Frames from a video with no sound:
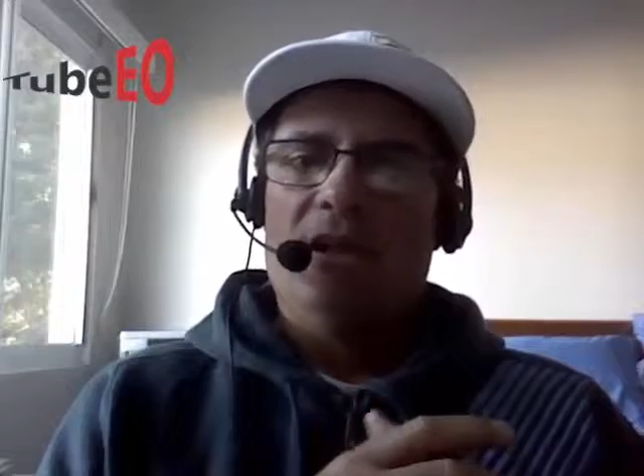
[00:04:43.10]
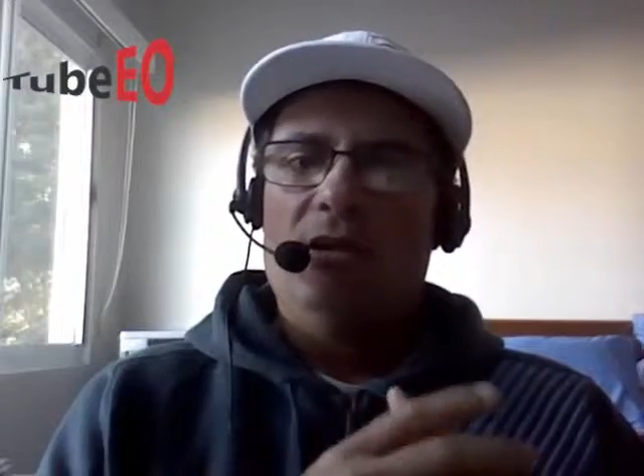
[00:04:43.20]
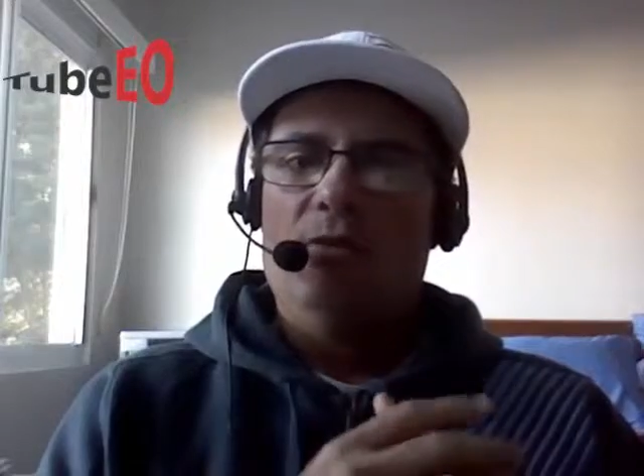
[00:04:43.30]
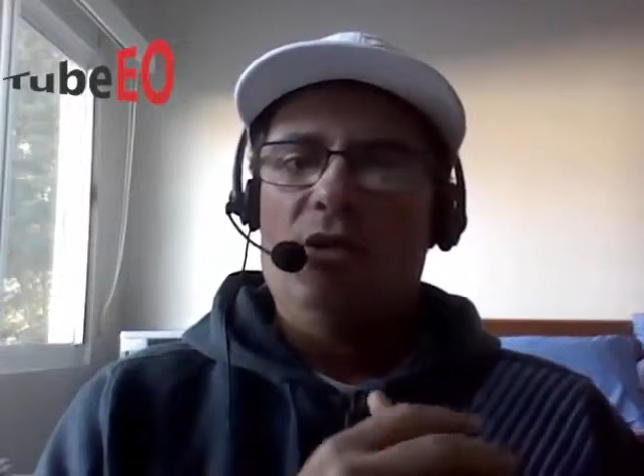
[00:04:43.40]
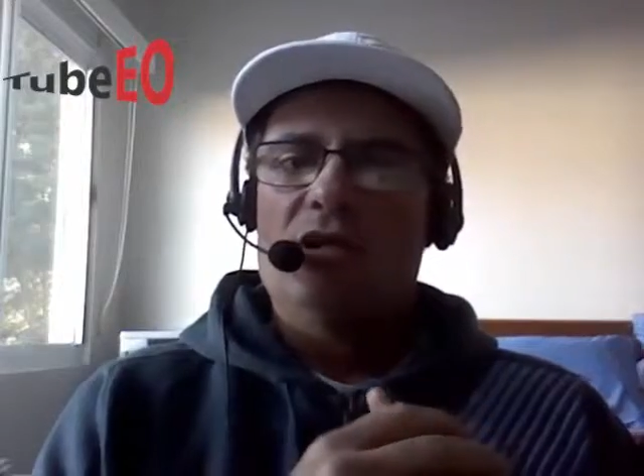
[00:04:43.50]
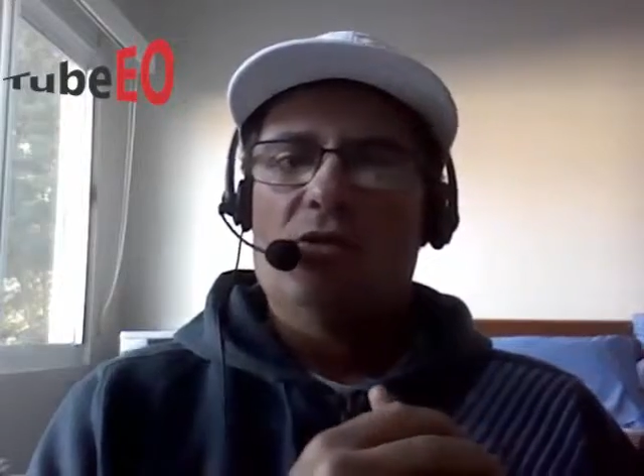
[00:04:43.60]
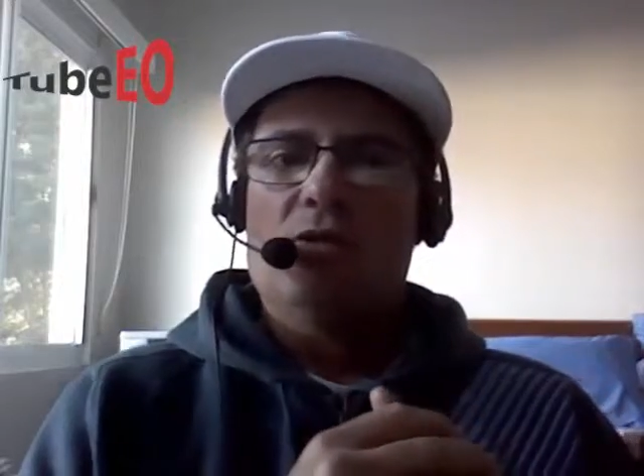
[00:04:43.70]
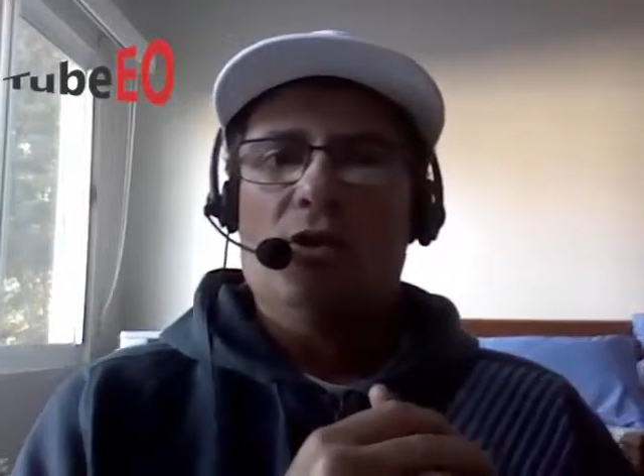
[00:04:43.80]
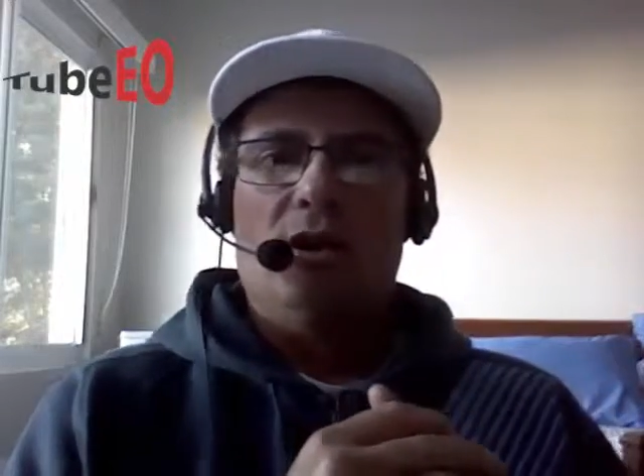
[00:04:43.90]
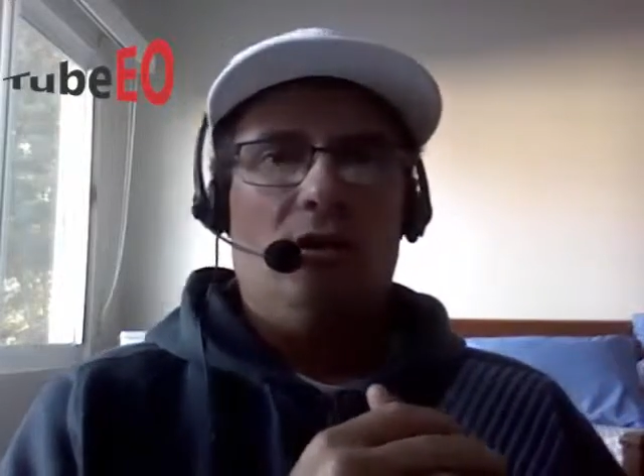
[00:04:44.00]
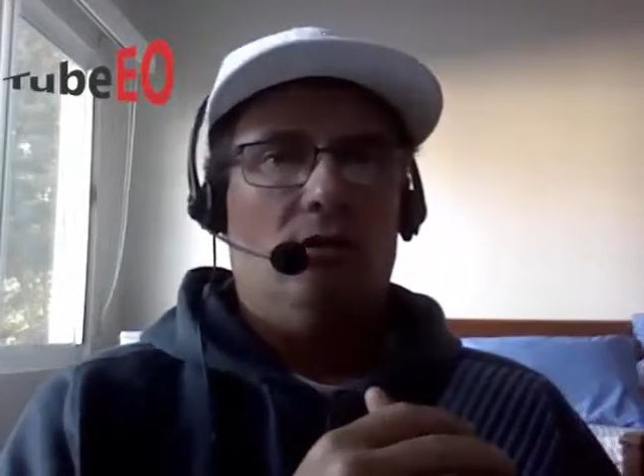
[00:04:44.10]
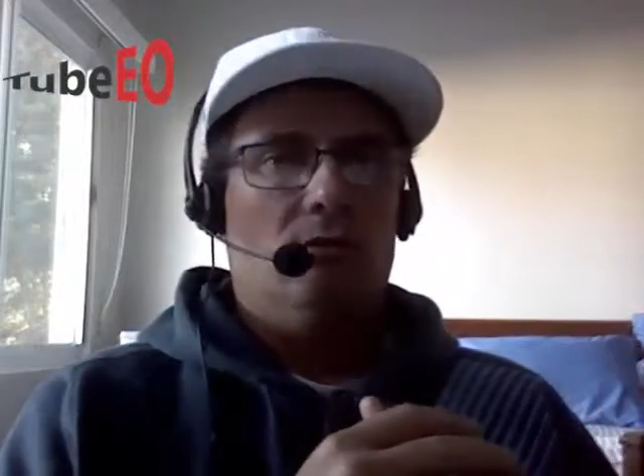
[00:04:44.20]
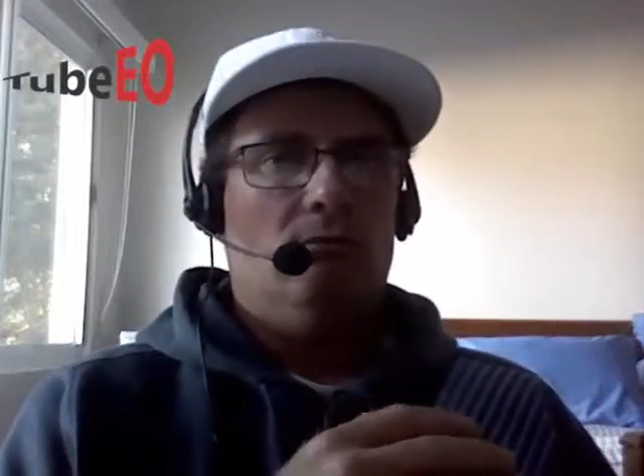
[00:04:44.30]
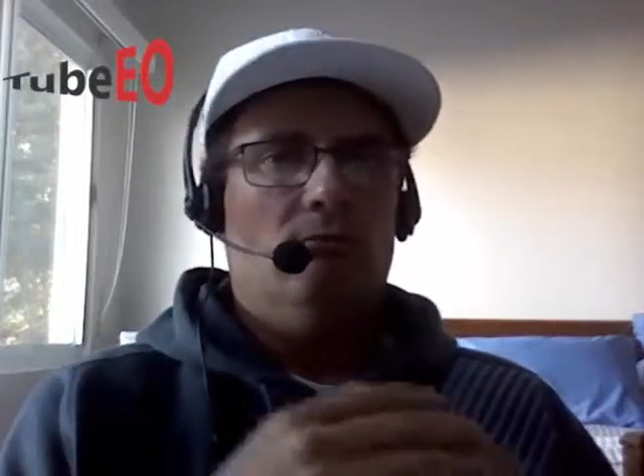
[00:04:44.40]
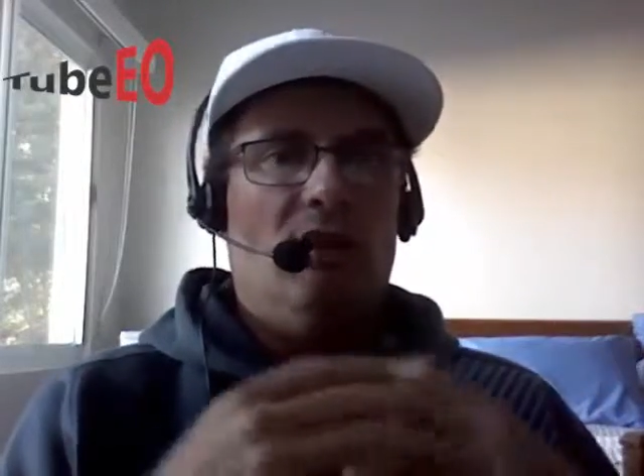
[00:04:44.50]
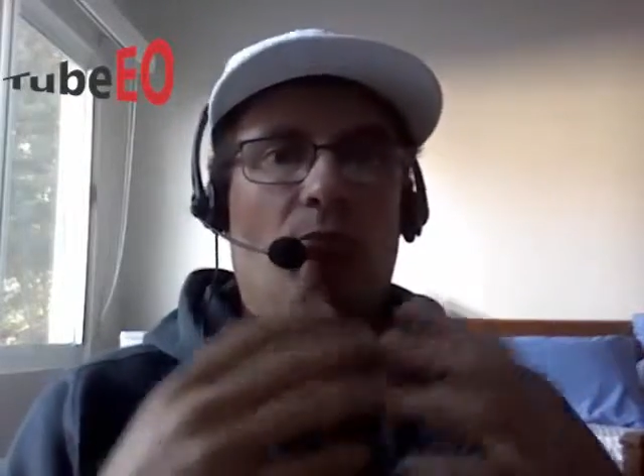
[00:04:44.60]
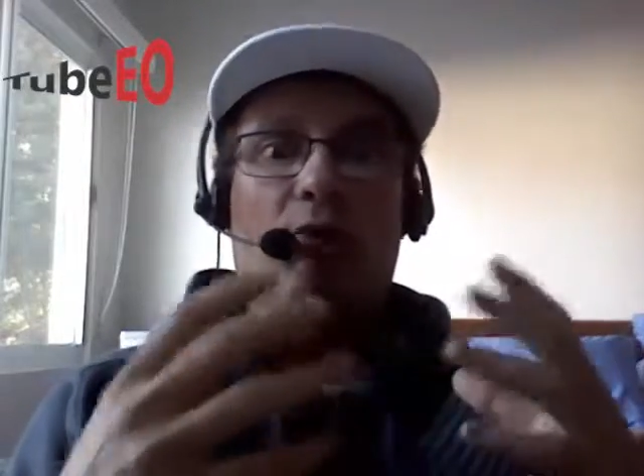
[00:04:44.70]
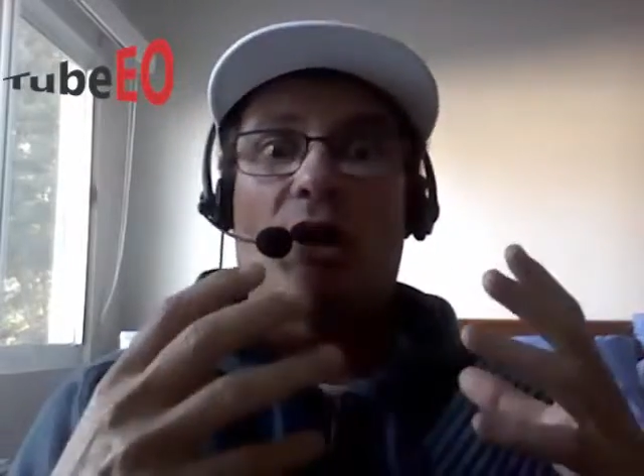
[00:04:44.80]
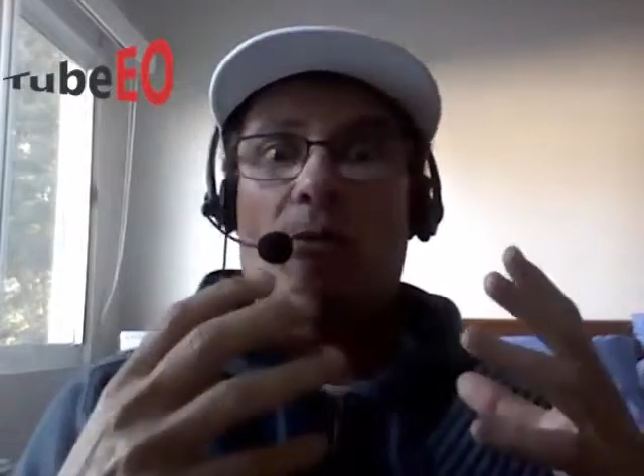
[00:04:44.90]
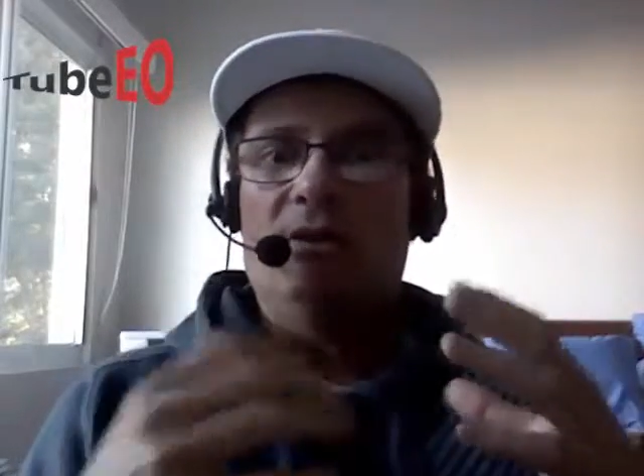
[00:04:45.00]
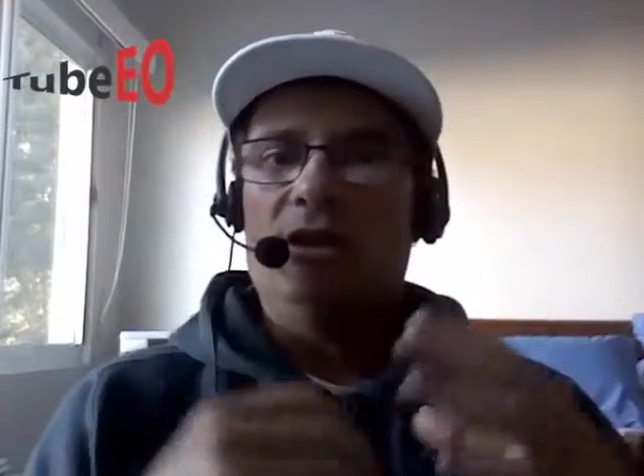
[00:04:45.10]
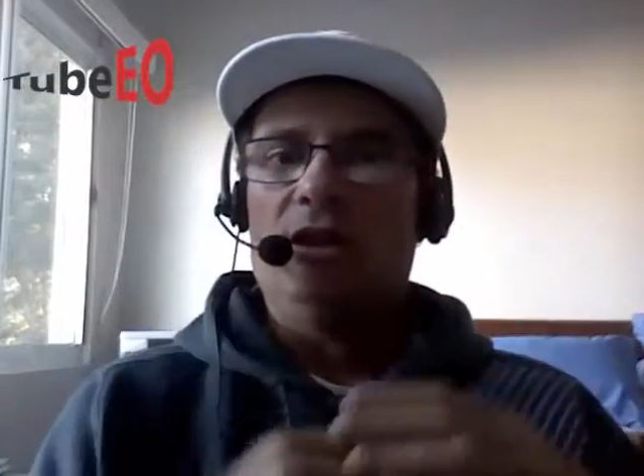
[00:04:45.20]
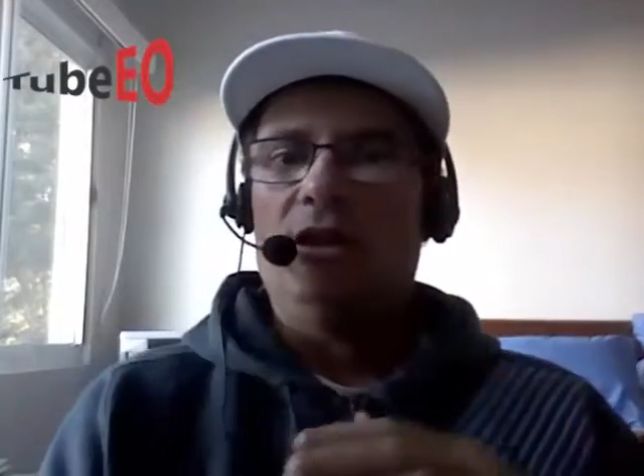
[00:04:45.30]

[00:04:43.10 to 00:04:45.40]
it was quite abrupt and